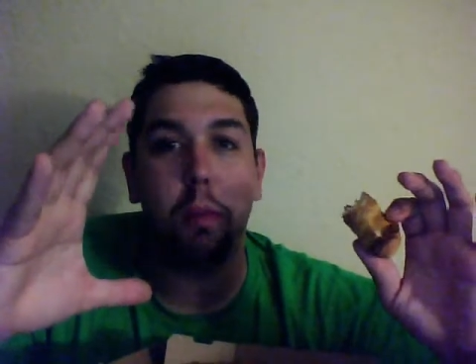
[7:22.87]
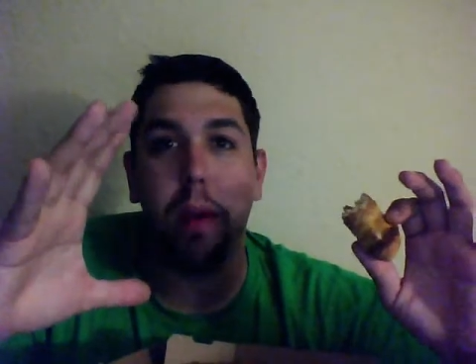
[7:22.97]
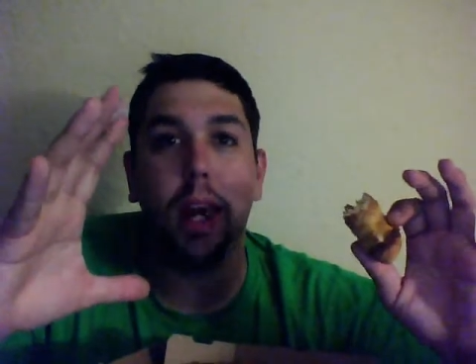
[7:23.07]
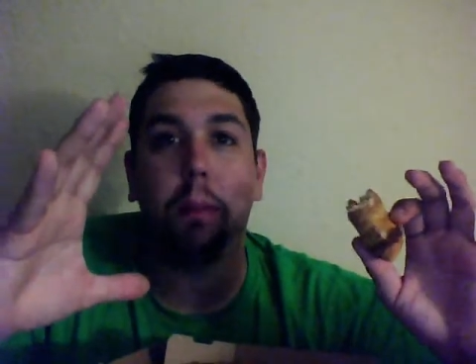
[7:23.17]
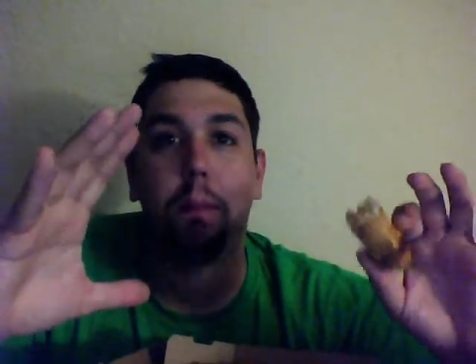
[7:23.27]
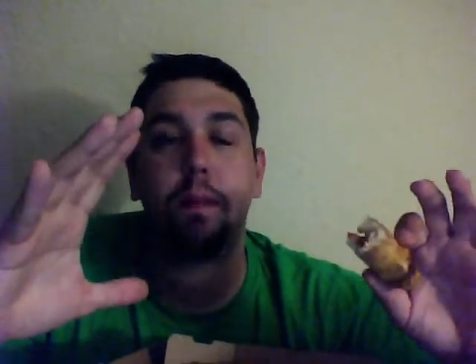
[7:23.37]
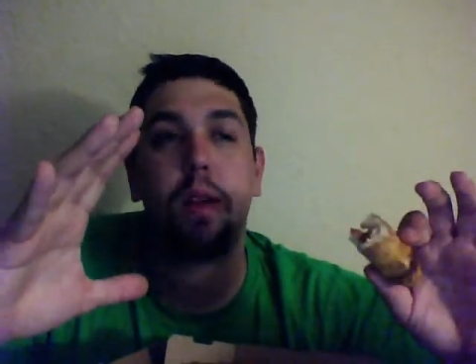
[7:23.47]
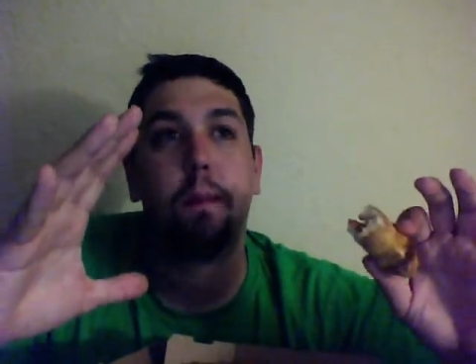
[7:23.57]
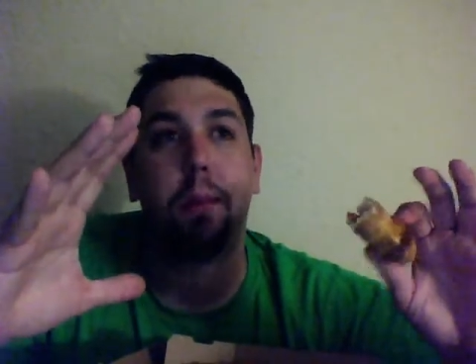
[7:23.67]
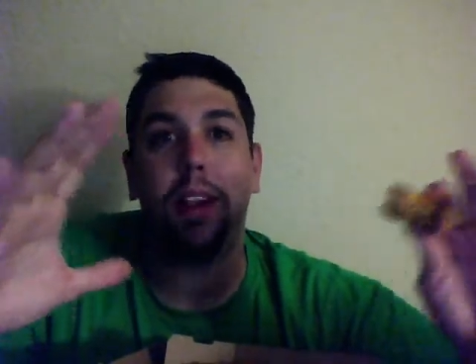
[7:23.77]
big
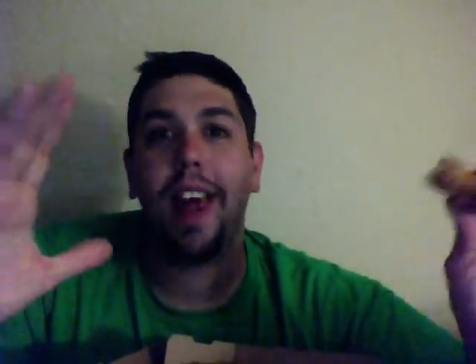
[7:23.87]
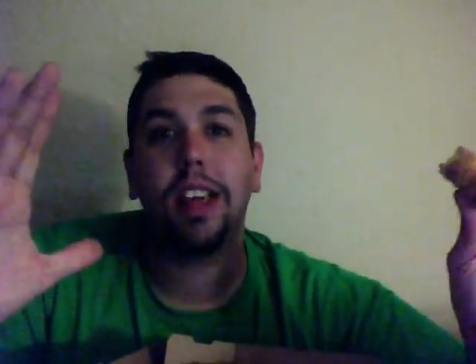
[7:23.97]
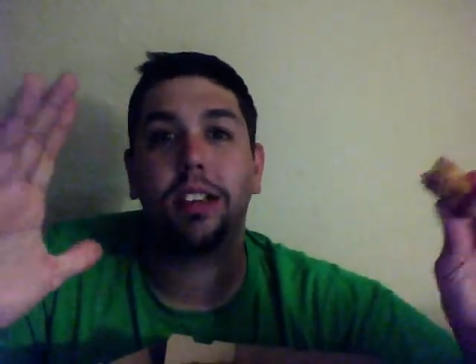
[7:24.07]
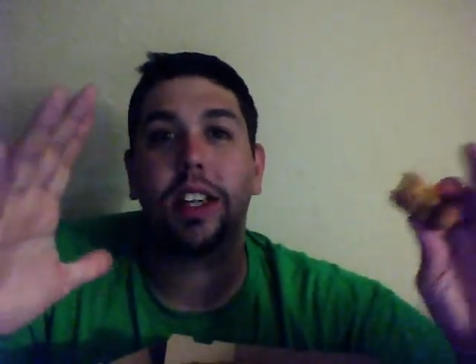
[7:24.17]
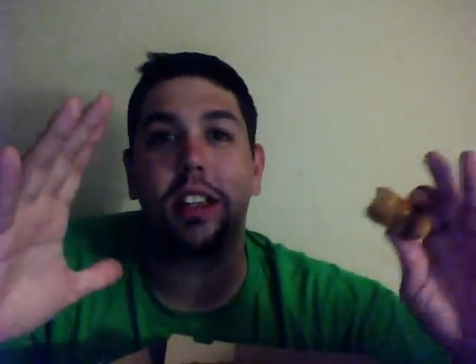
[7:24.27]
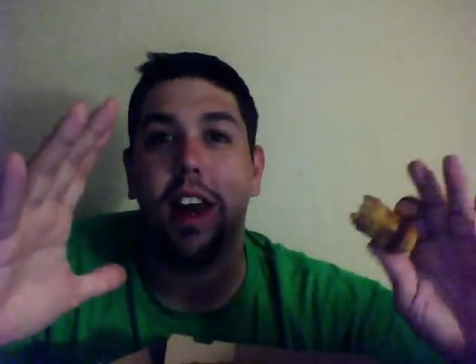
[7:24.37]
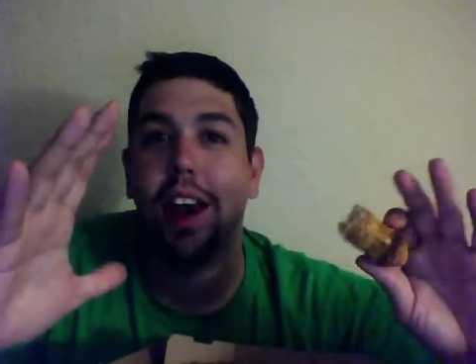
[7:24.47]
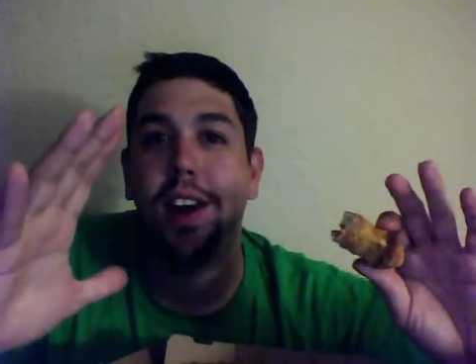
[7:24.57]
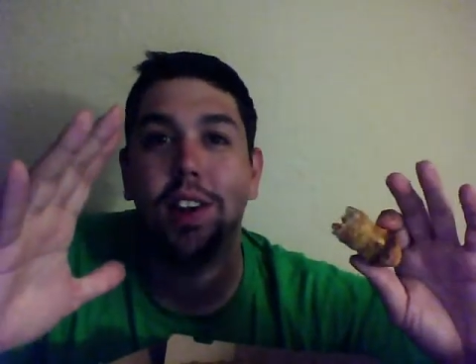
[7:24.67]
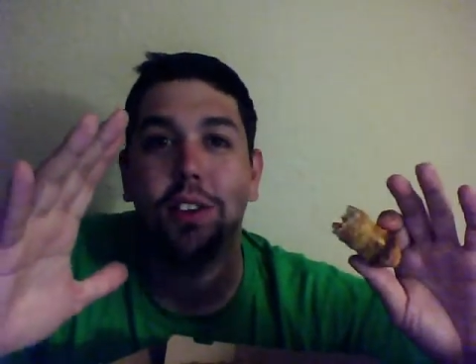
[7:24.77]
plastic
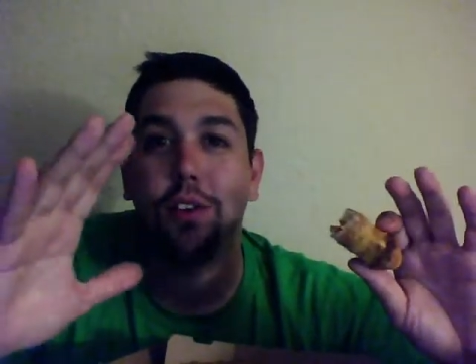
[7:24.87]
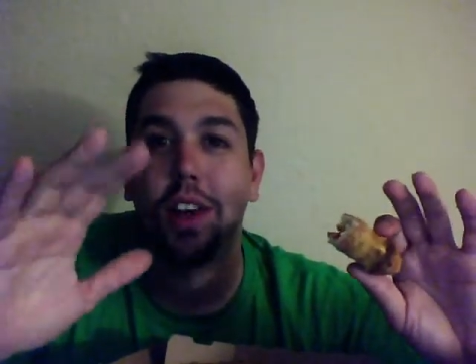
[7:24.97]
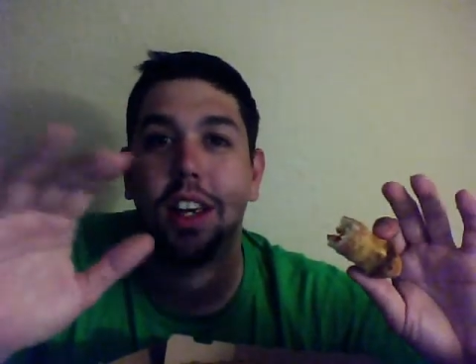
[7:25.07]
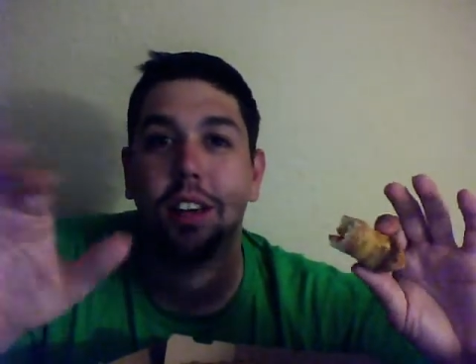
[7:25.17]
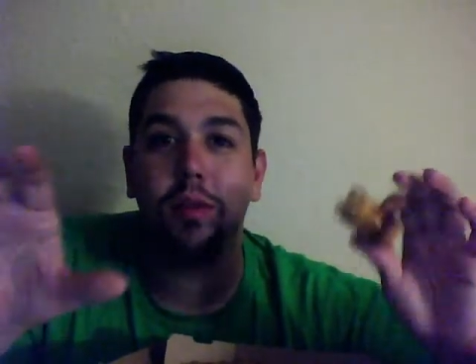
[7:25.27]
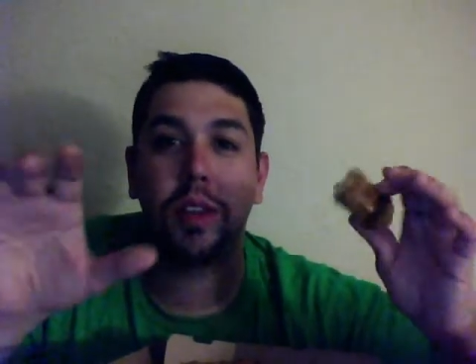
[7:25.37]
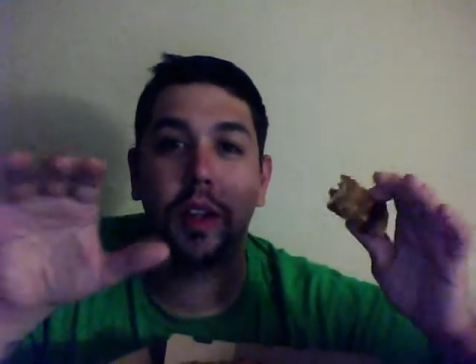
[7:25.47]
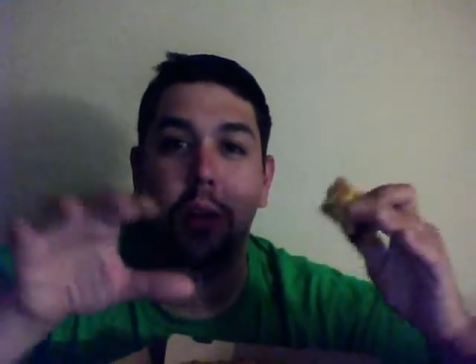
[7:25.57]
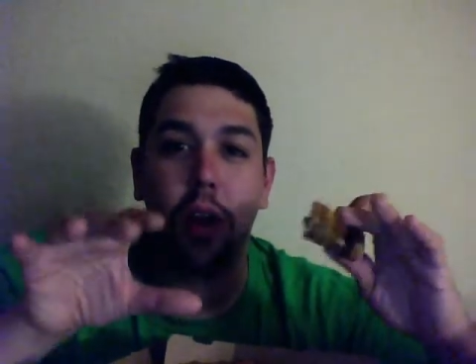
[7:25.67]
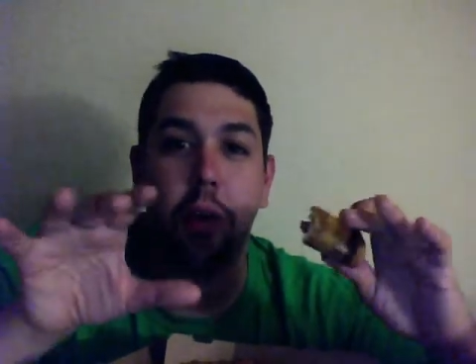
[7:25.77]
tire in the front and then 2
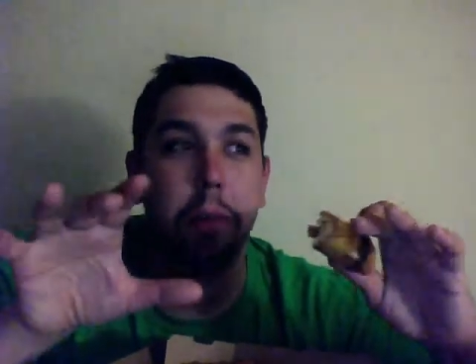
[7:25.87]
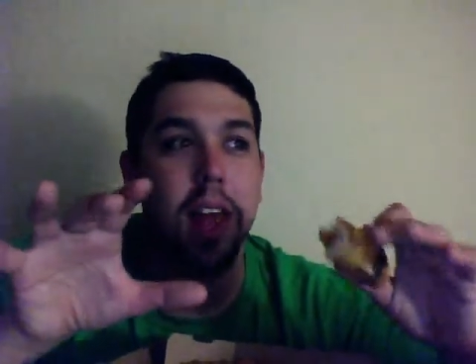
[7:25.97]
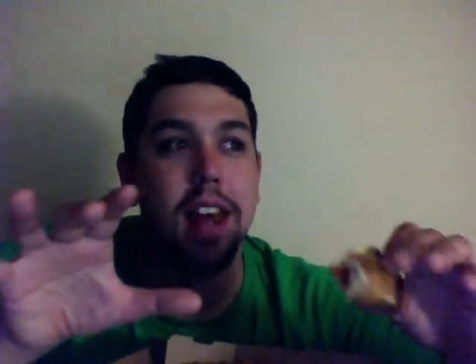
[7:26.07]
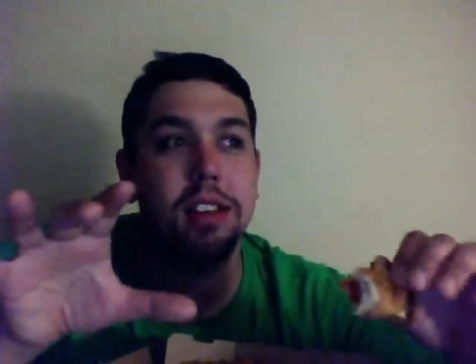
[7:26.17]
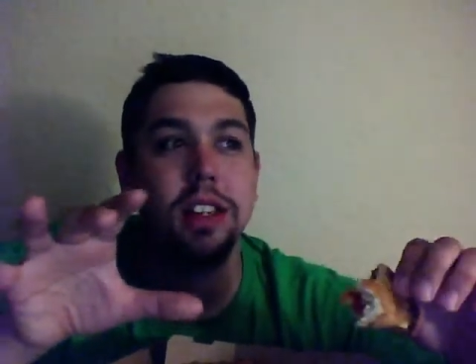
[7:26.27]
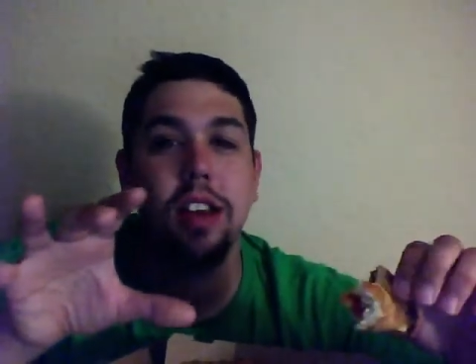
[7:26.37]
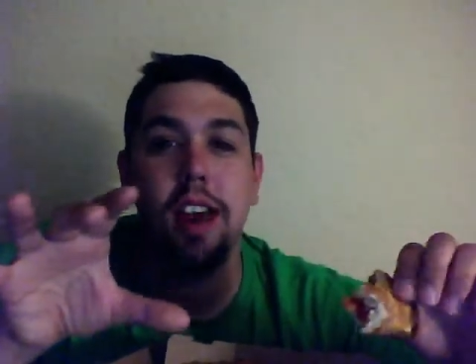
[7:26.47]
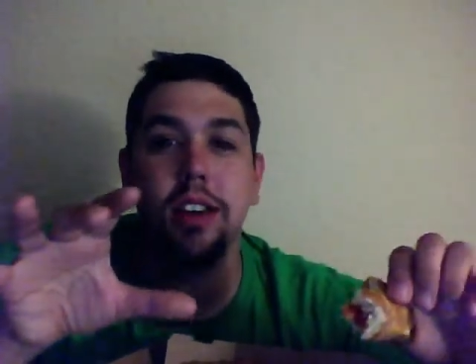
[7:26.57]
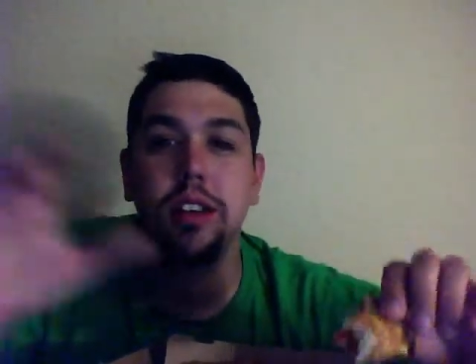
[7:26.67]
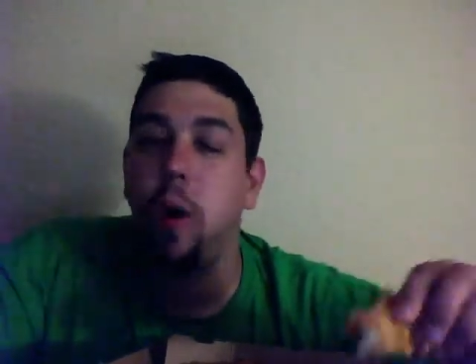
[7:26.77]
little plastic
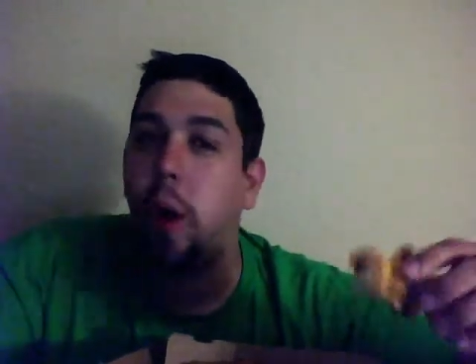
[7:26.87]
tires.